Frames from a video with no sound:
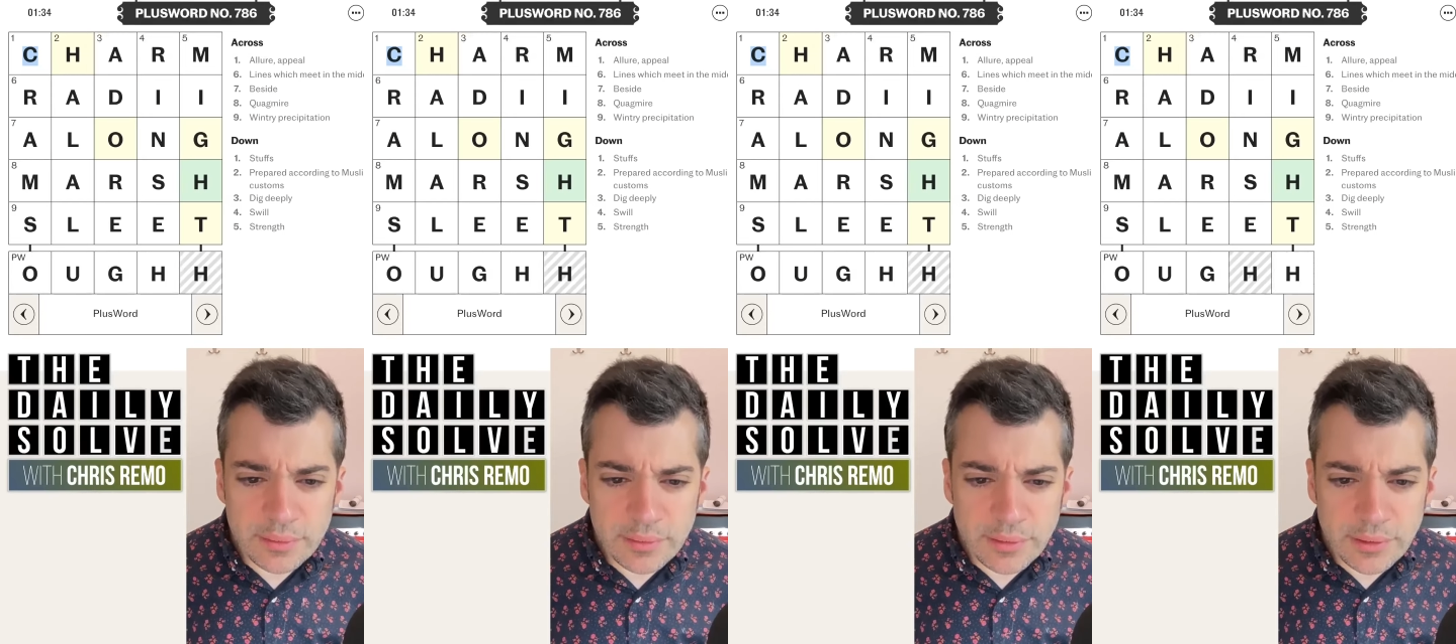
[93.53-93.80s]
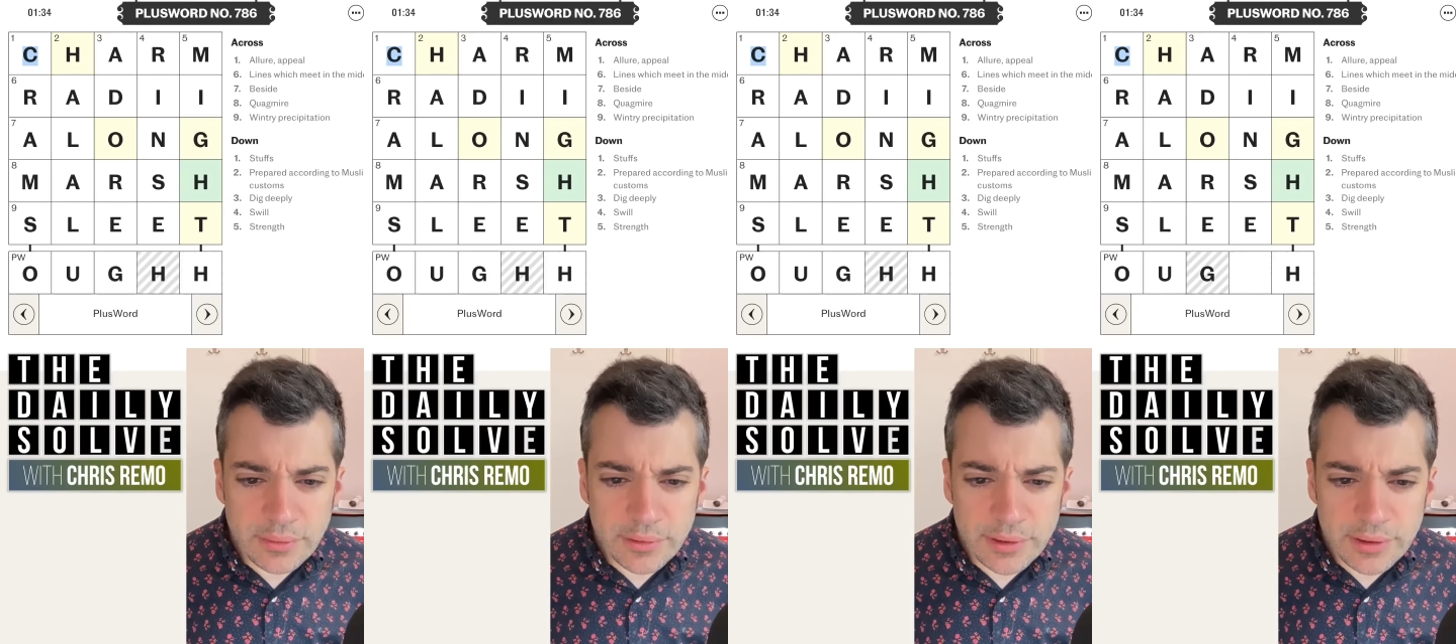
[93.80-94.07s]

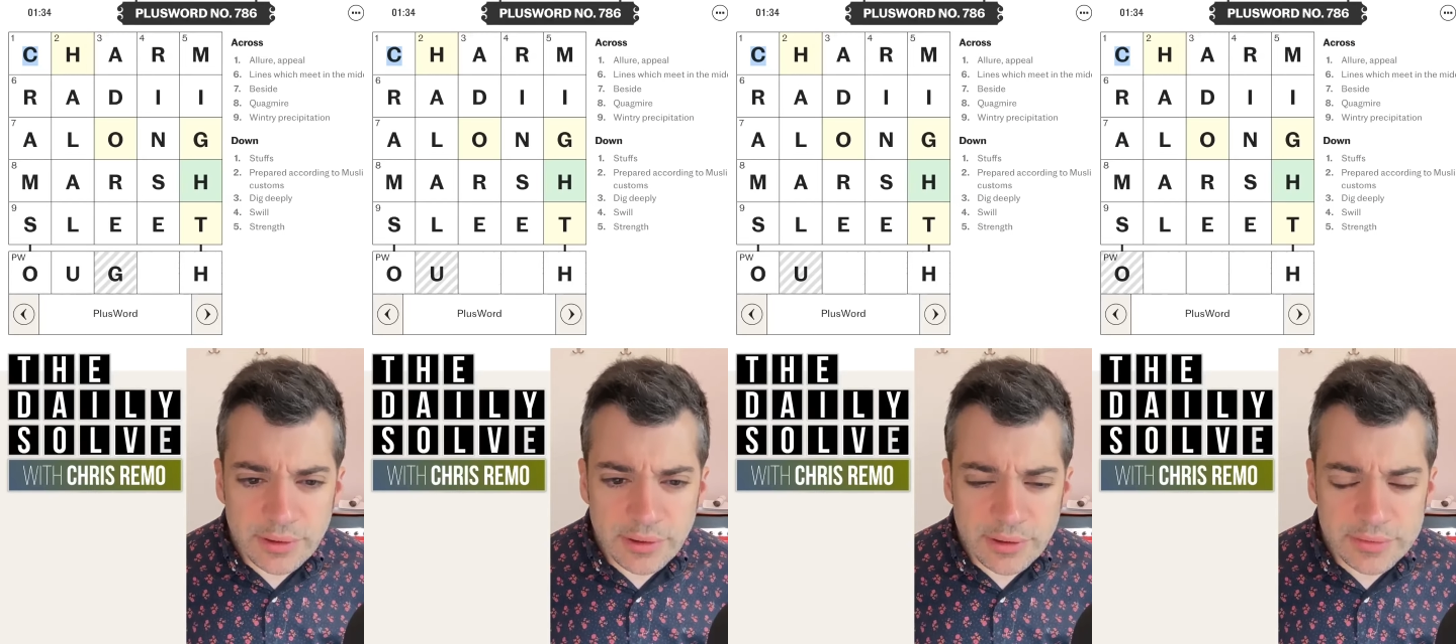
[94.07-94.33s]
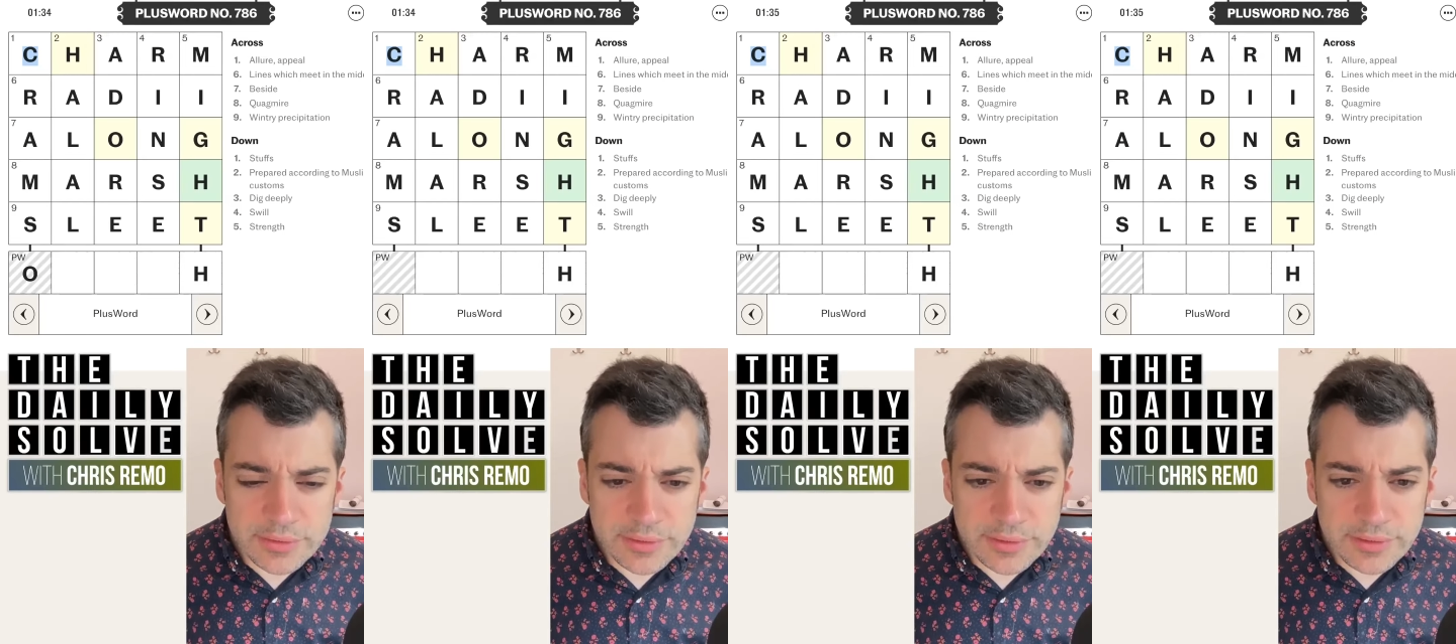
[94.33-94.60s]
No, not
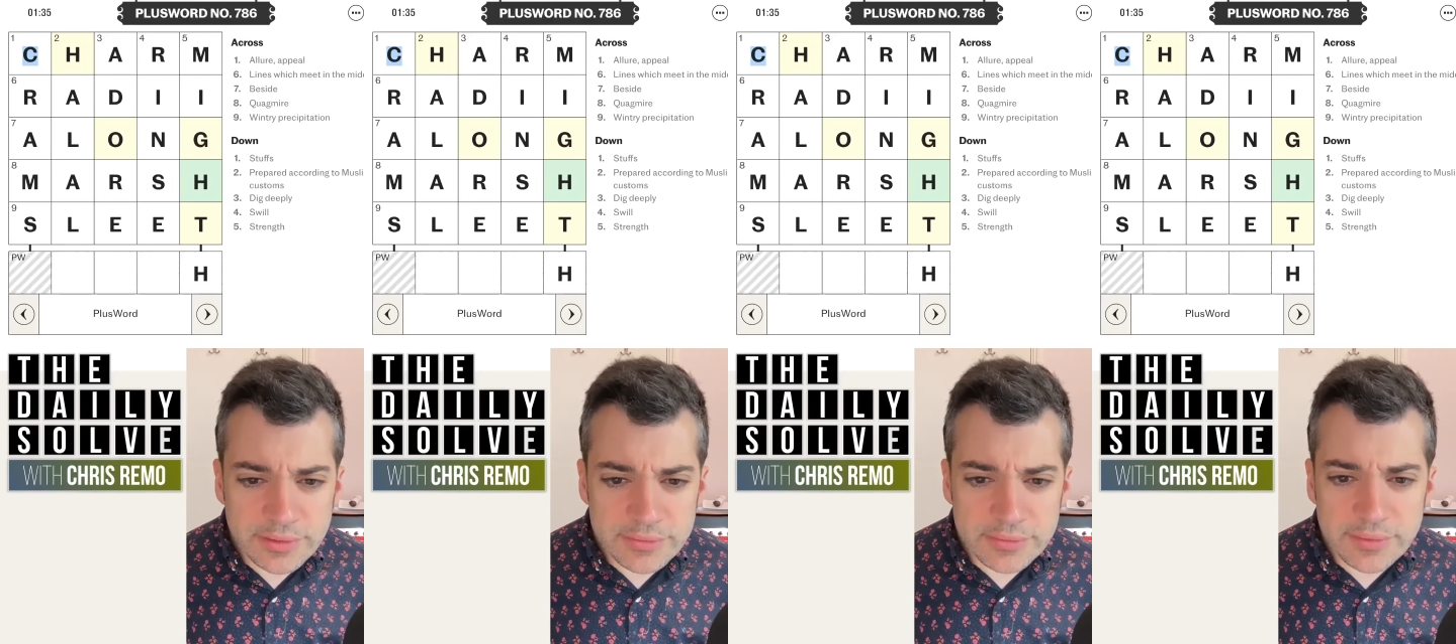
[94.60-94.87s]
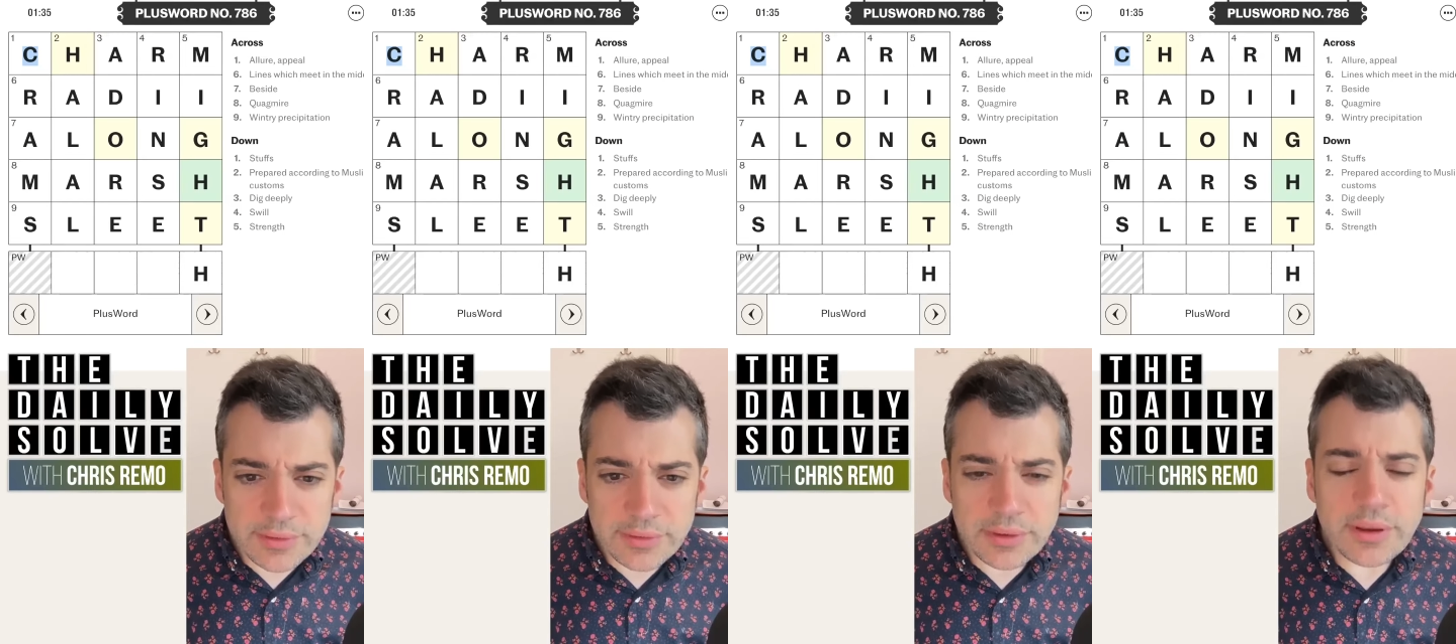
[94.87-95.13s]
ought. That
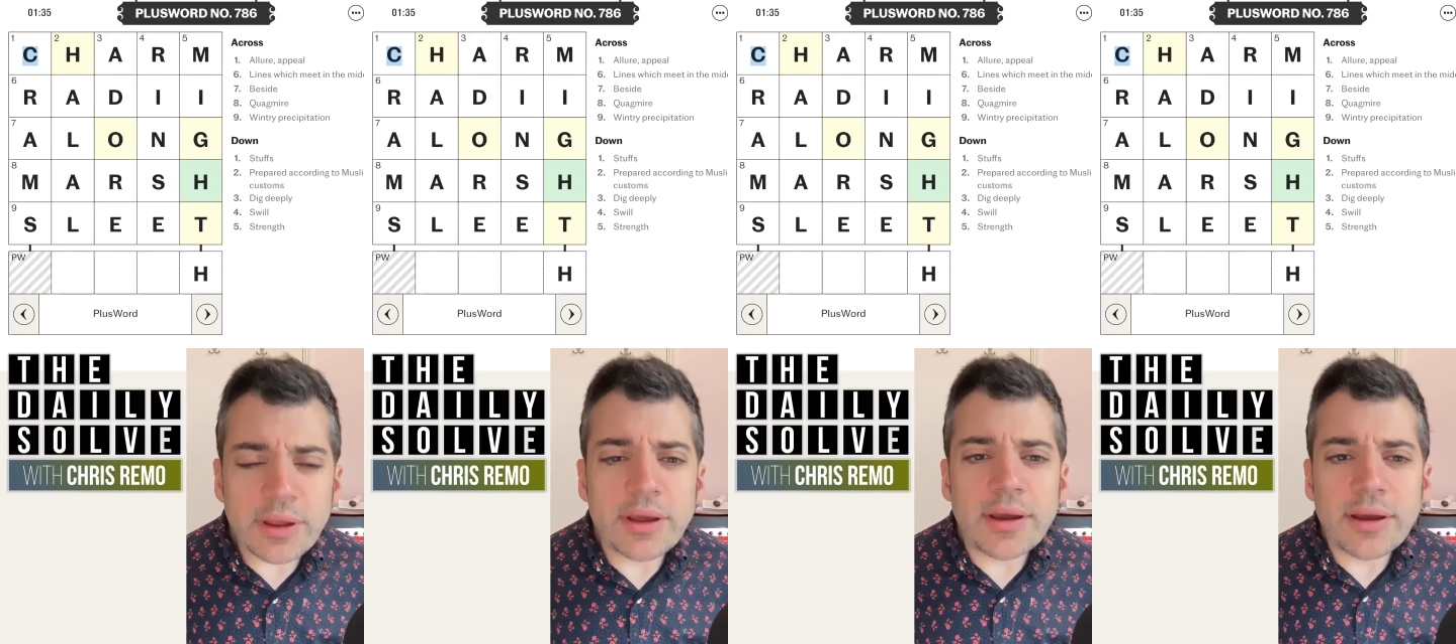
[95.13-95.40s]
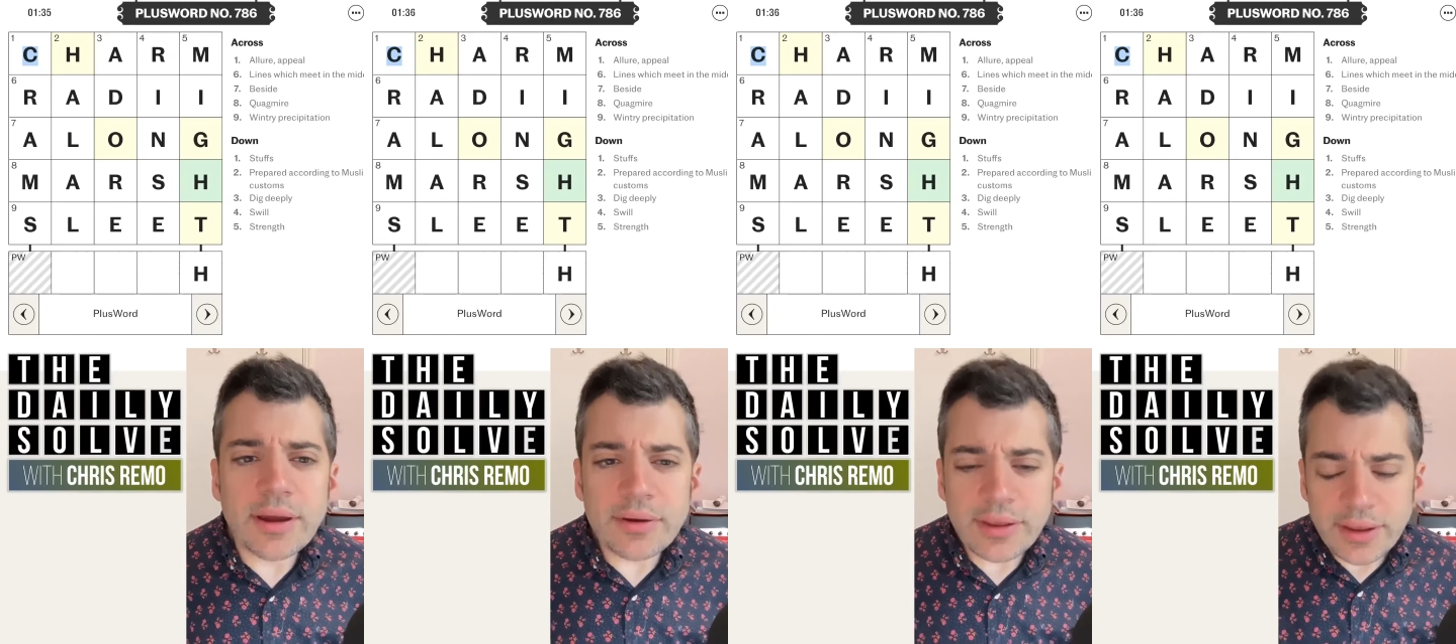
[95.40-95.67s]
doesn't...
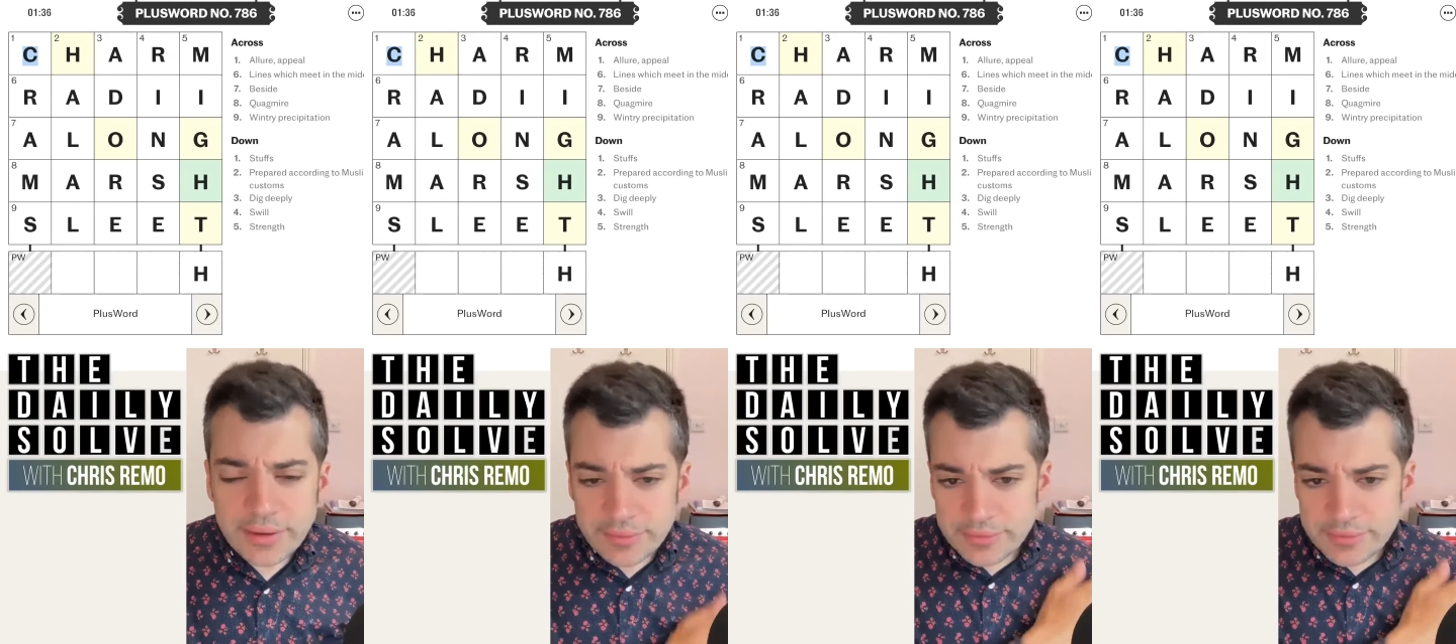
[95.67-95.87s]
Okay,